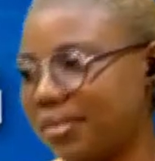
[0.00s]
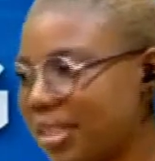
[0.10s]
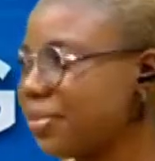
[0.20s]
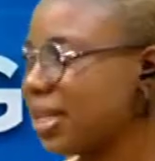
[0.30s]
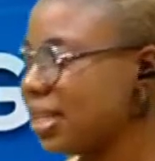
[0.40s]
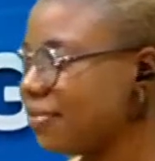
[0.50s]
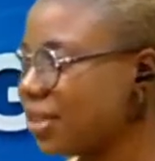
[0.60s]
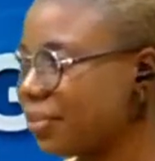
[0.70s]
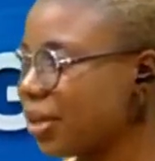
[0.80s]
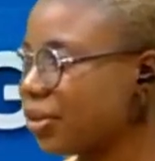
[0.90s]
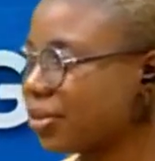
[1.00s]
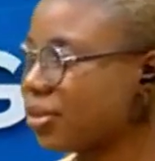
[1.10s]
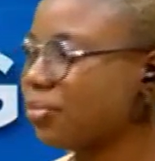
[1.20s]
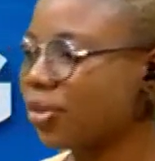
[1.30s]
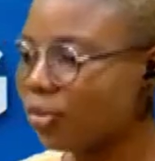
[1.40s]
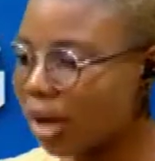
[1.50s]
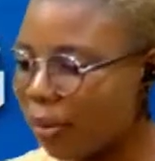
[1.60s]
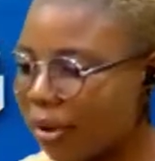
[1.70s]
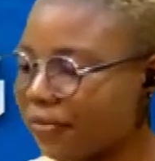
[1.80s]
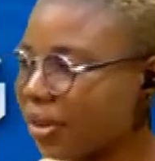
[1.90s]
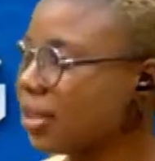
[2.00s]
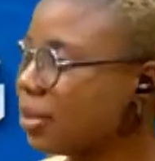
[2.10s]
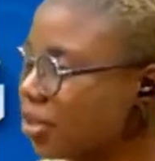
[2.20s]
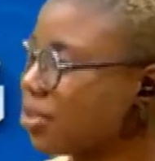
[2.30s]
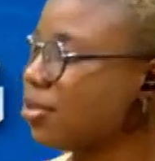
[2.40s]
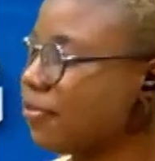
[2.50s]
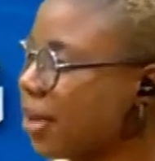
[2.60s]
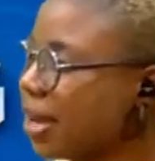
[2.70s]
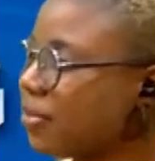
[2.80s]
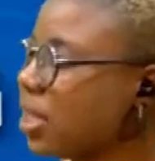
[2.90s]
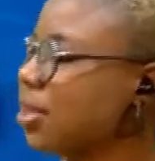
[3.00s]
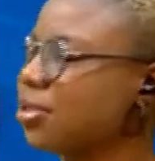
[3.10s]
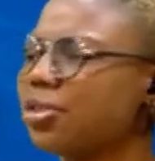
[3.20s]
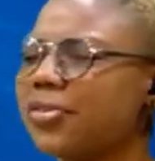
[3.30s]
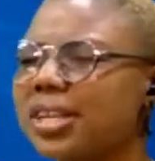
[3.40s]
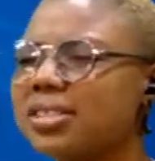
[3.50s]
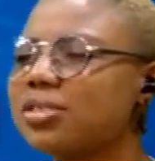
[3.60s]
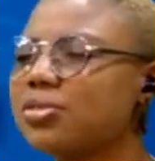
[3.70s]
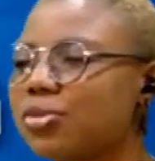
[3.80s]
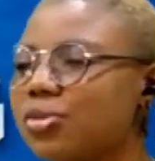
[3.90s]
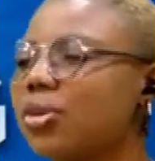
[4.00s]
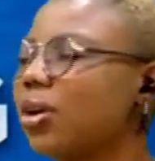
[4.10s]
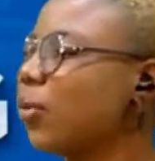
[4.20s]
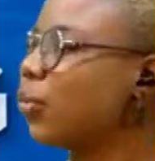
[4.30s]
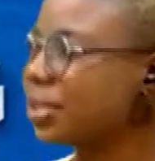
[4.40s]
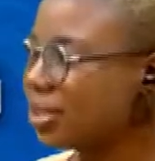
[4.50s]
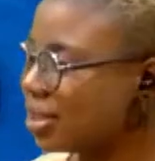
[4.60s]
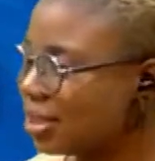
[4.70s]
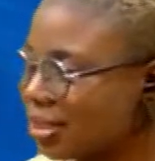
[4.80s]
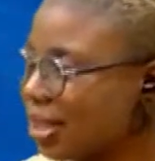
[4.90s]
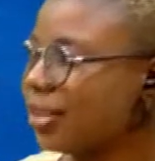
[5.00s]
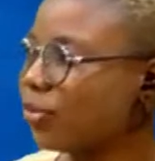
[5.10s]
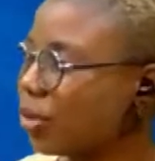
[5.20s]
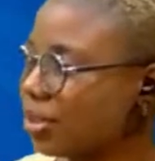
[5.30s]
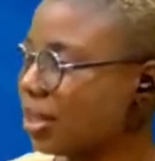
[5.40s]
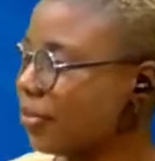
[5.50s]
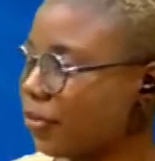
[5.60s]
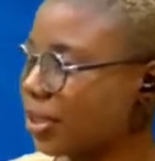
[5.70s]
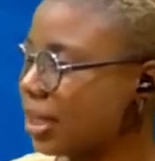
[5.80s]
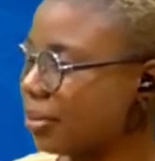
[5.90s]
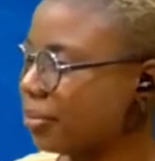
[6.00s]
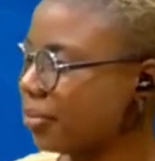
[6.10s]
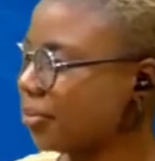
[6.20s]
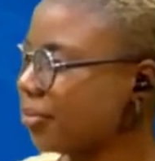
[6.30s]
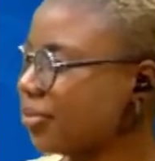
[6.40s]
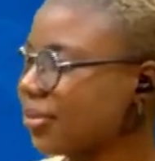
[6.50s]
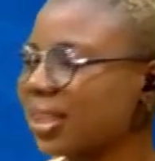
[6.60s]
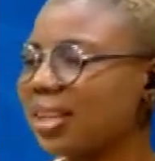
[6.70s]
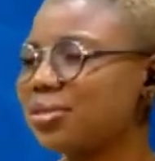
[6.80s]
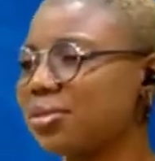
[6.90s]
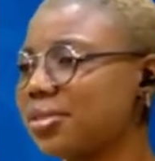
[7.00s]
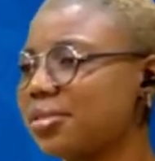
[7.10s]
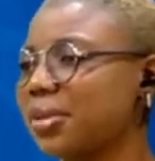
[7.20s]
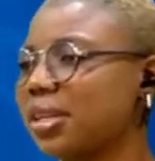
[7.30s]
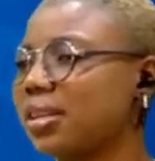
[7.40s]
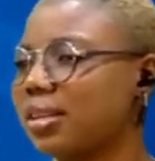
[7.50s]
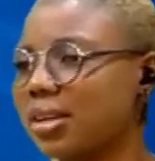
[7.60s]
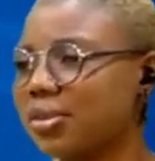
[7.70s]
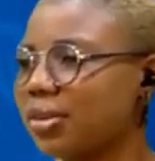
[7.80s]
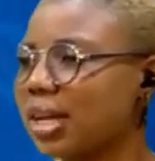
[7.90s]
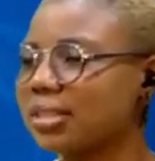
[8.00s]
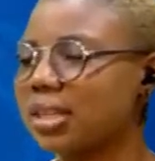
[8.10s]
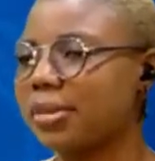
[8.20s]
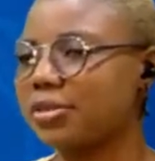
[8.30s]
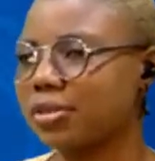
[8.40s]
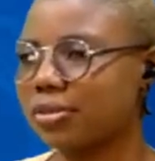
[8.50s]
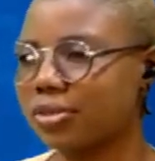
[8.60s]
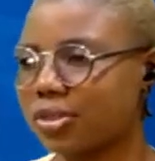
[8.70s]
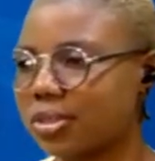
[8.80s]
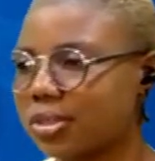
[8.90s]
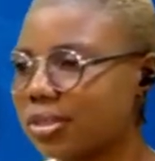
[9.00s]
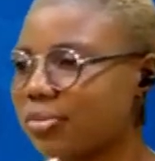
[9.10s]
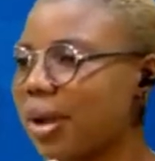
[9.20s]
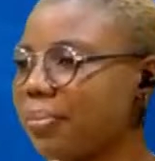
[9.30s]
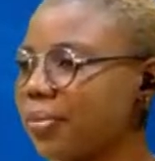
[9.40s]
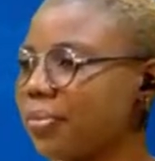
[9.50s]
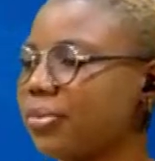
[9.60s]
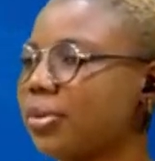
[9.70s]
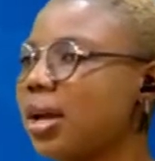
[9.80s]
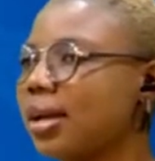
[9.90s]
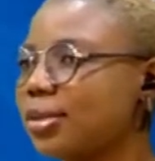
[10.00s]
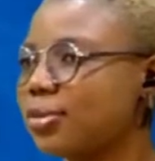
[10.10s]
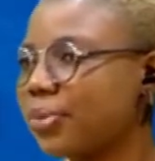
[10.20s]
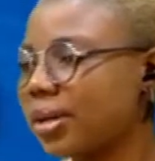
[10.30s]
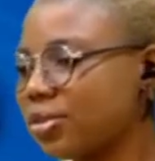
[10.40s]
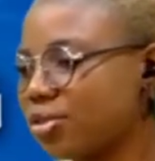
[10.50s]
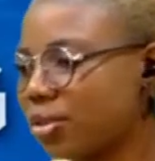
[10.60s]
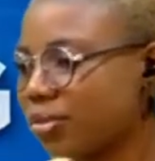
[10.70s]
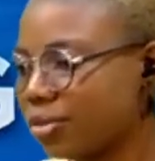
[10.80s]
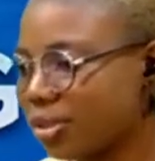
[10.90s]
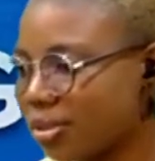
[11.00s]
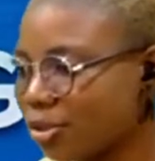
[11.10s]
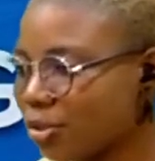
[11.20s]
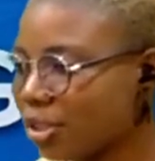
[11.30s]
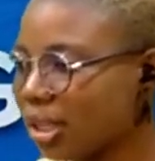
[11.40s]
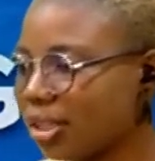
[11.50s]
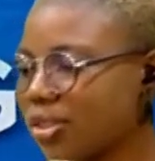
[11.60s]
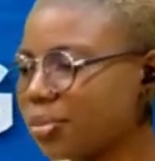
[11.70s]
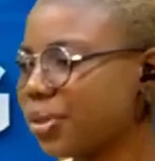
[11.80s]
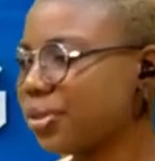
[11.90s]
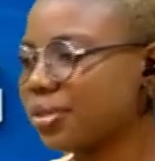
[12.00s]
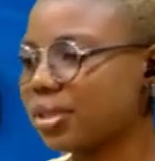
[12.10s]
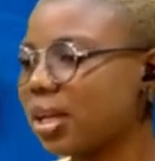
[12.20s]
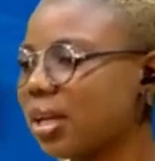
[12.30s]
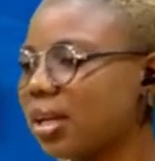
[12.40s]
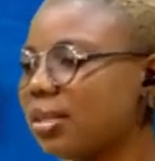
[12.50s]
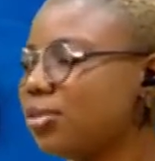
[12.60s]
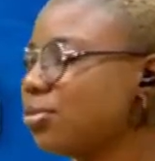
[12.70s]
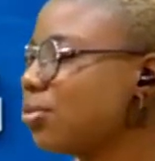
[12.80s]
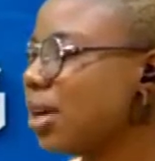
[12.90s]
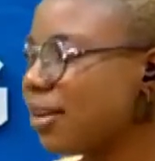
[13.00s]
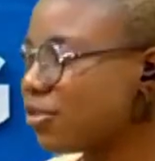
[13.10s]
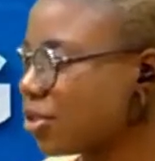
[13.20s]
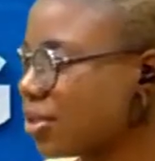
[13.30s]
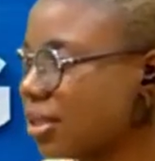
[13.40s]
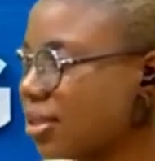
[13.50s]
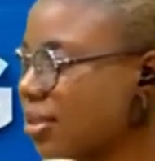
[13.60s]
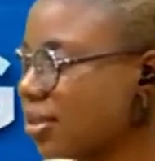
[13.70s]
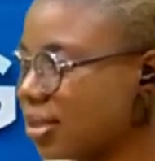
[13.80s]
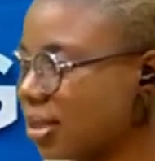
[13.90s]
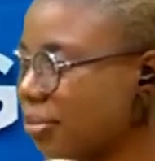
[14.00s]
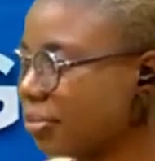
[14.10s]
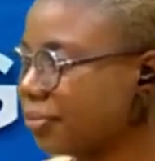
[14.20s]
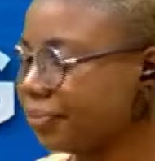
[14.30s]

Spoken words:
They may live, they may not, but however, they must survive. So they already know what it is, what's in for them. And trust me, now you're asking about jungle justice. Why people still practice jungle justice today in Nigeria is because they do not have trust in the system.